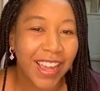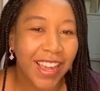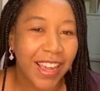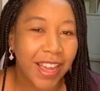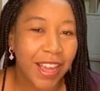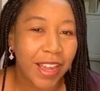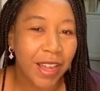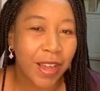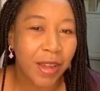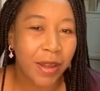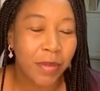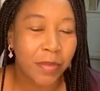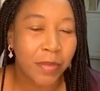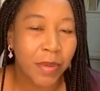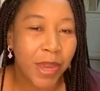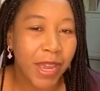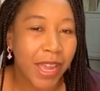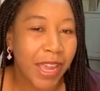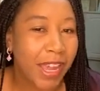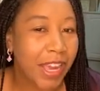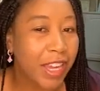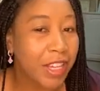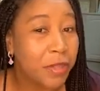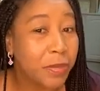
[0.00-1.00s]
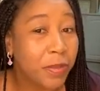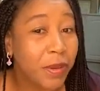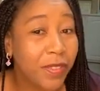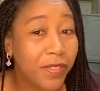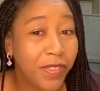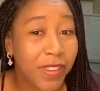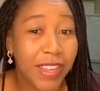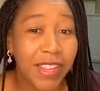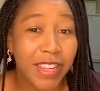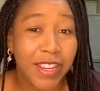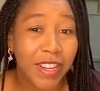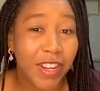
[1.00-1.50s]

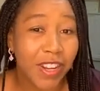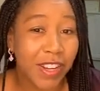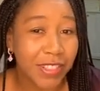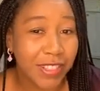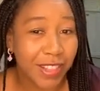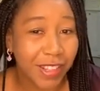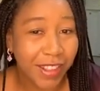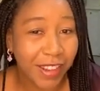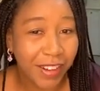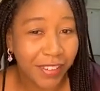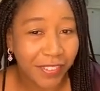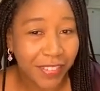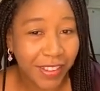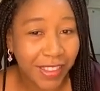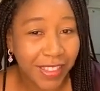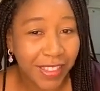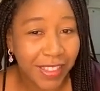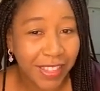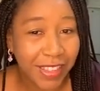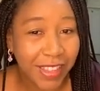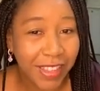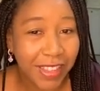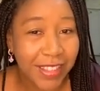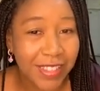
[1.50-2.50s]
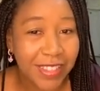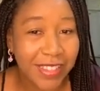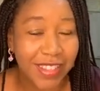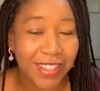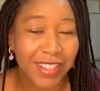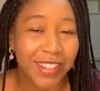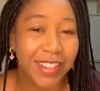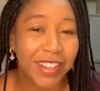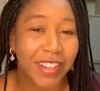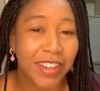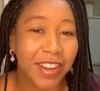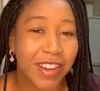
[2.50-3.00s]
HPV can cause a lot of other things.
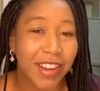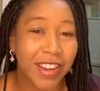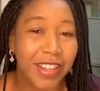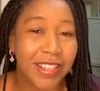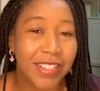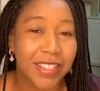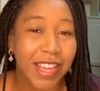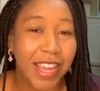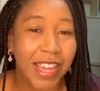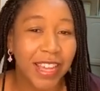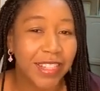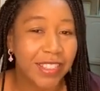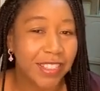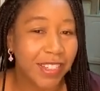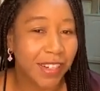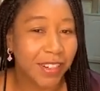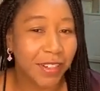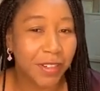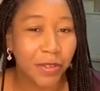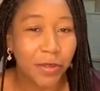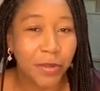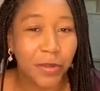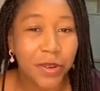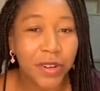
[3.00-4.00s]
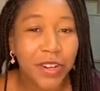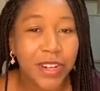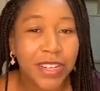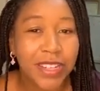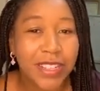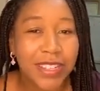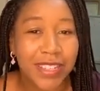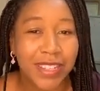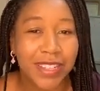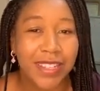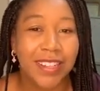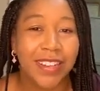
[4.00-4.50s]
It can cause genital
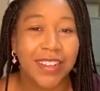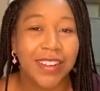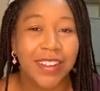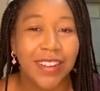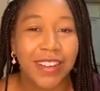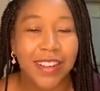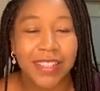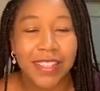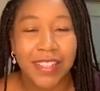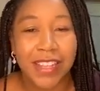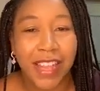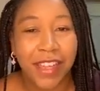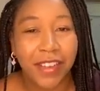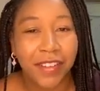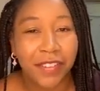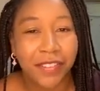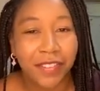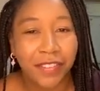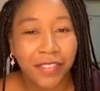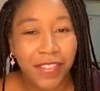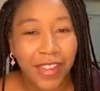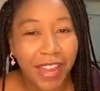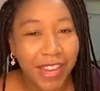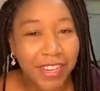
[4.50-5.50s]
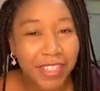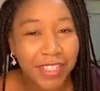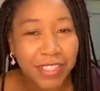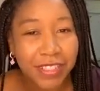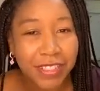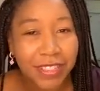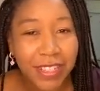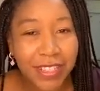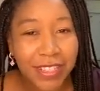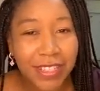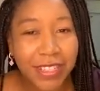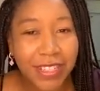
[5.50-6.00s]
warts. It can cause vaginal